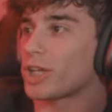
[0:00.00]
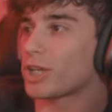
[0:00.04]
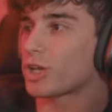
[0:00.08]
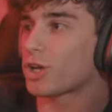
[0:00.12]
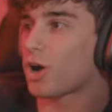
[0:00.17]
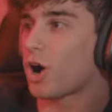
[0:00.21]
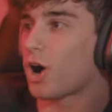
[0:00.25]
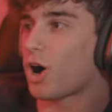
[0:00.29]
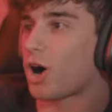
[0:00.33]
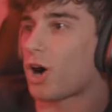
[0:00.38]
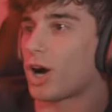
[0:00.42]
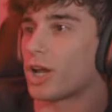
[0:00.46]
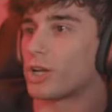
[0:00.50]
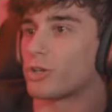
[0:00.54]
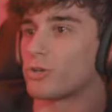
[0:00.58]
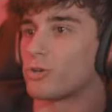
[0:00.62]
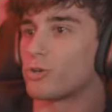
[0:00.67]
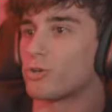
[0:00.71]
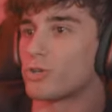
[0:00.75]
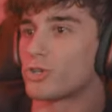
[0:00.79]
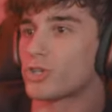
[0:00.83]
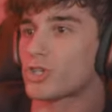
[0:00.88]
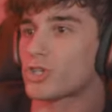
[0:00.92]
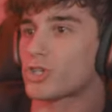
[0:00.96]
god, who
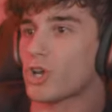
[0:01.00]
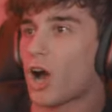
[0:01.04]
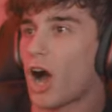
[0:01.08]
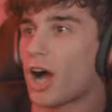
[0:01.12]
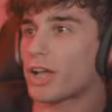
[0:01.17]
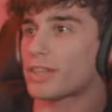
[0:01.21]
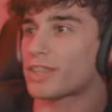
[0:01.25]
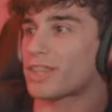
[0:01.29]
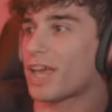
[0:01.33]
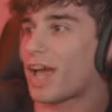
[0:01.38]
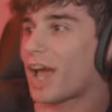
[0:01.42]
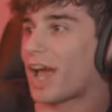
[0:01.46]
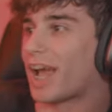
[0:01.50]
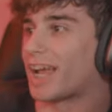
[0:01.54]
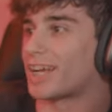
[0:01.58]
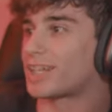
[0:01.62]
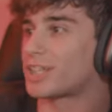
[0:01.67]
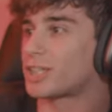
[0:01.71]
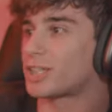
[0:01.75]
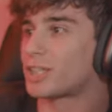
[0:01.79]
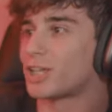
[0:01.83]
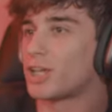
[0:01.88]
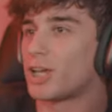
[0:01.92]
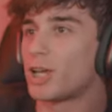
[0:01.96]
shot
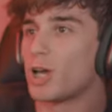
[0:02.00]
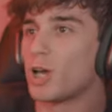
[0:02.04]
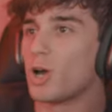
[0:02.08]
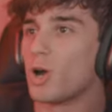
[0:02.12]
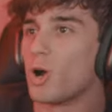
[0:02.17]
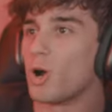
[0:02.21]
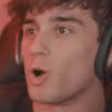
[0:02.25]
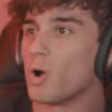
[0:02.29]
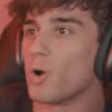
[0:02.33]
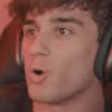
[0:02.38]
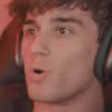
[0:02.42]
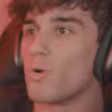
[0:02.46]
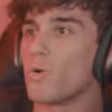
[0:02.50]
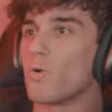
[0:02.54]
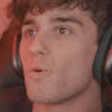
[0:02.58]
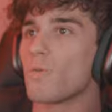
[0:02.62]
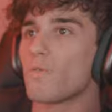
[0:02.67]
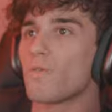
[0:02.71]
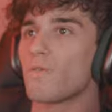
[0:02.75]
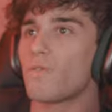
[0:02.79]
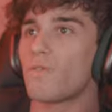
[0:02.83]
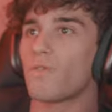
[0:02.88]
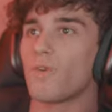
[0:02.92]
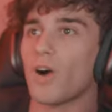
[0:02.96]
that? Who
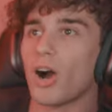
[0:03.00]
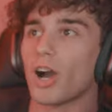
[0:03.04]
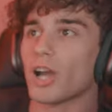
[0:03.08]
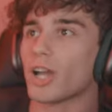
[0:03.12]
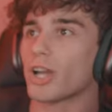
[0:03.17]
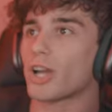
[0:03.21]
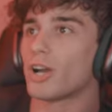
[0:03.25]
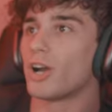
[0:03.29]
fuck?